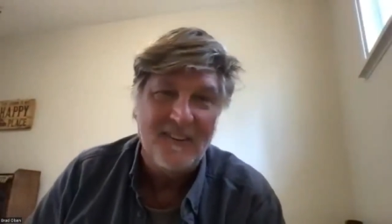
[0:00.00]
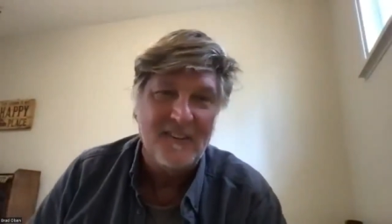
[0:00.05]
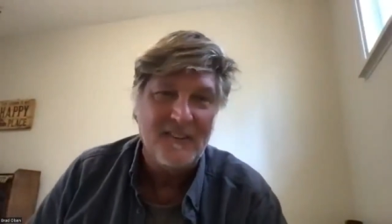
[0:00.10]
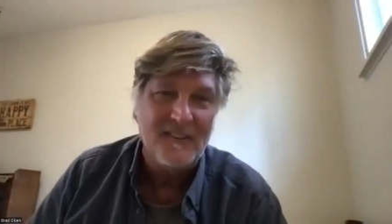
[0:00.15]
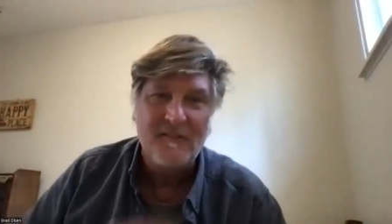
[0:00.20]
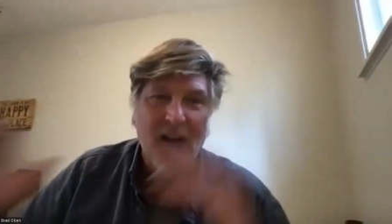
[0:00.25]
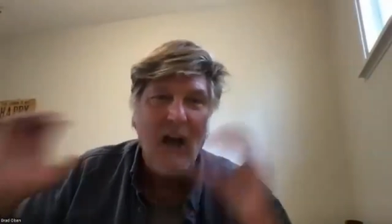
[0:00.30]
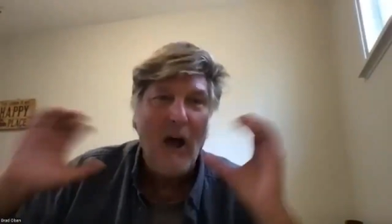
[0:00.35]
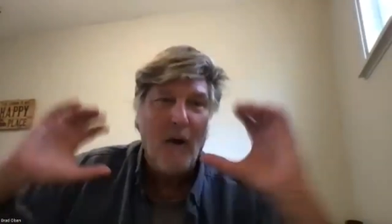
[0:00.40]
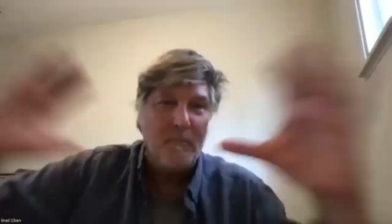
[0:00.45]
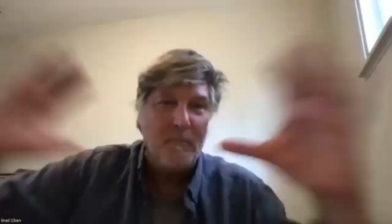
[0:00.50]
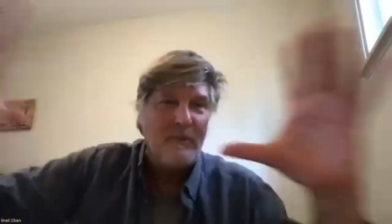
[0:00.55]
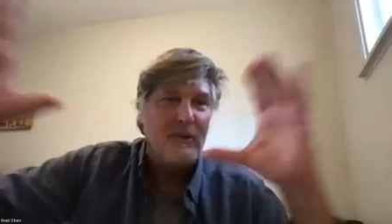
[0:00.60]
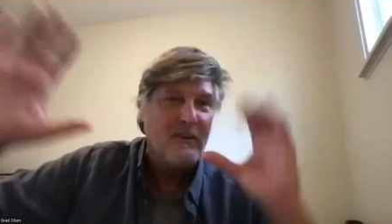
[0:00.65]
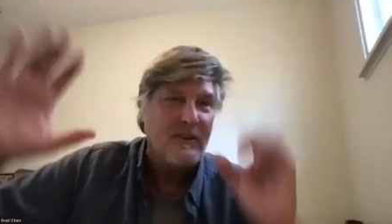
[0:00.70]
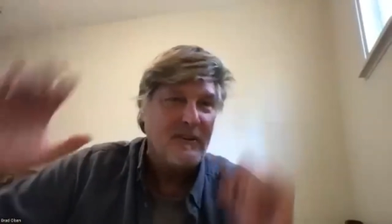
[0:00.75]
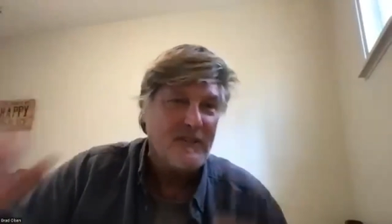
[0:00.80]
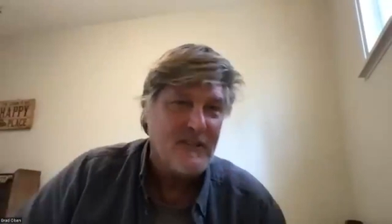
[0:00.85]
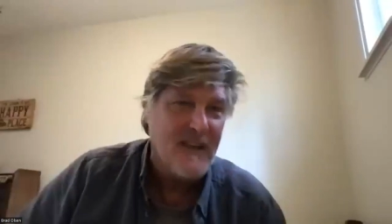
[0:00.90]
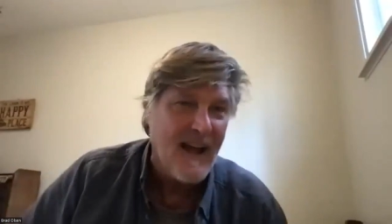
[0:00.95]
There's no,
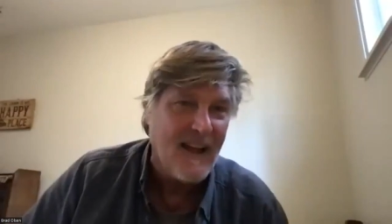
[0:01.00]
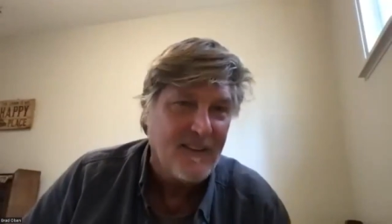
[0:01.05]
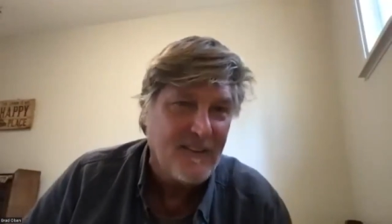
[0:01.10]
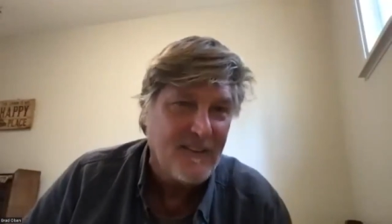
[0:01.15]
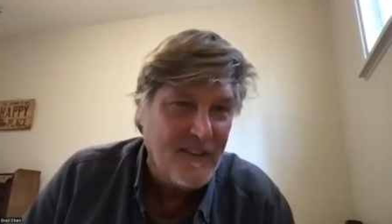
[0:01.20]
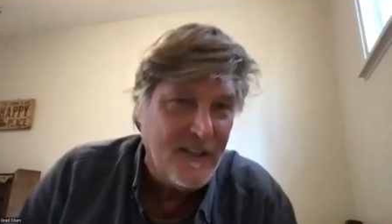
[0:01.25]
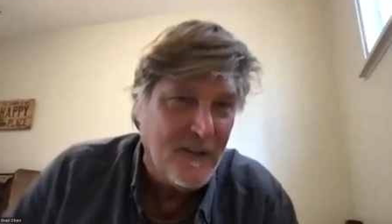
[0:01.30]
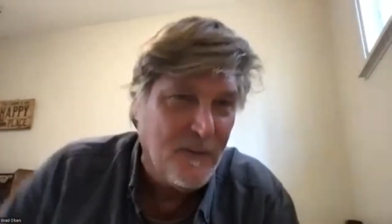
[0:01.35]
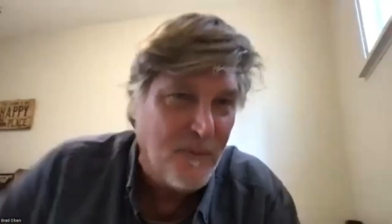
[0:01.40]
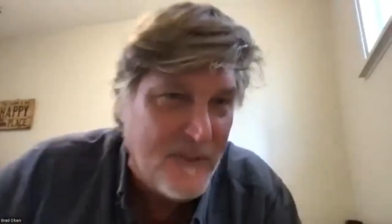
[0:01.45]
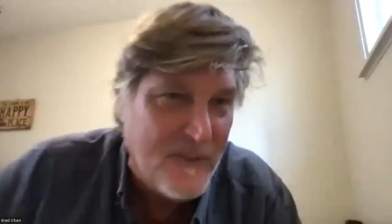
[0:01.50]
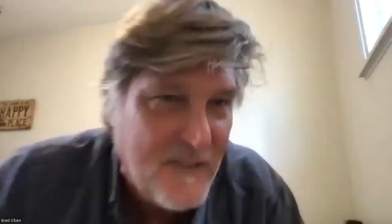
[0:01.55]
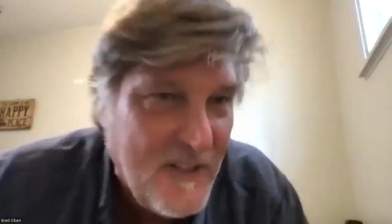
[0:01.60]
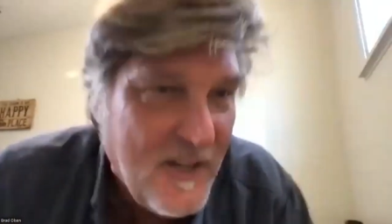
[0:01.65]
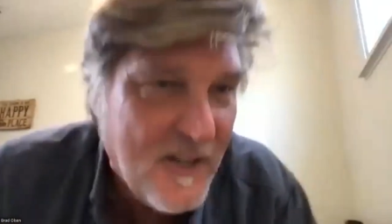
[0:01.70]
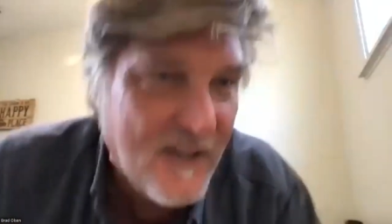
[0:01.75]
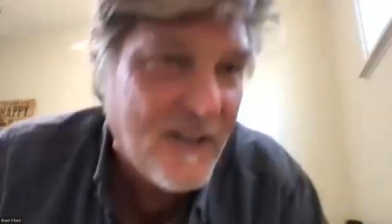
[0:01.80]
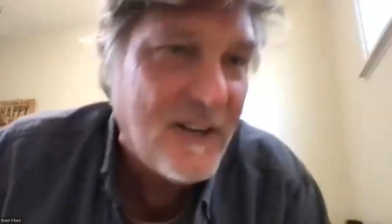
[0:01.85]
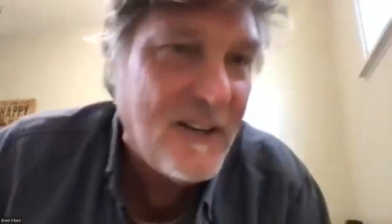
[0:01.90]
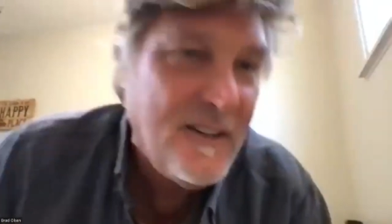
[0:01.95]
you're just not seeing what's
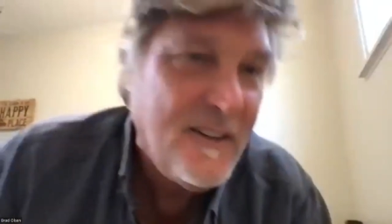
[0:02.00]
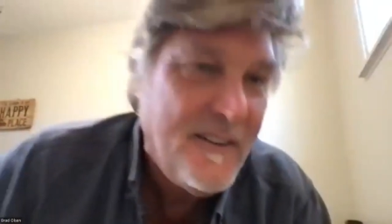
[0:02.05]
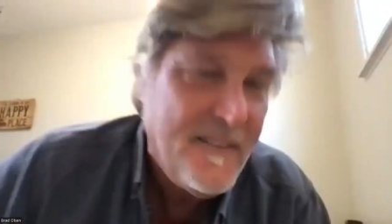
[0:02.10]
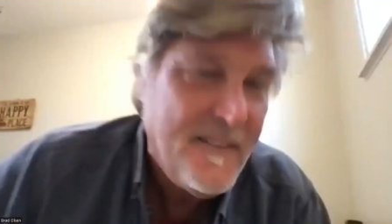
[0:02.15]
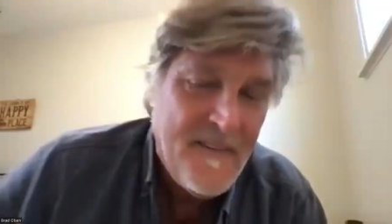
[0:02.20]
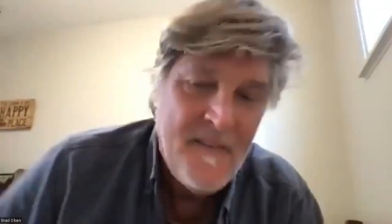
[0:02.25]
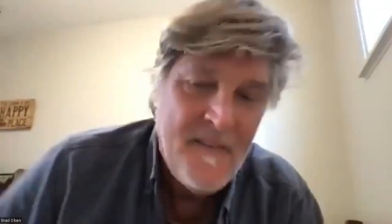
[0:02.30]
here.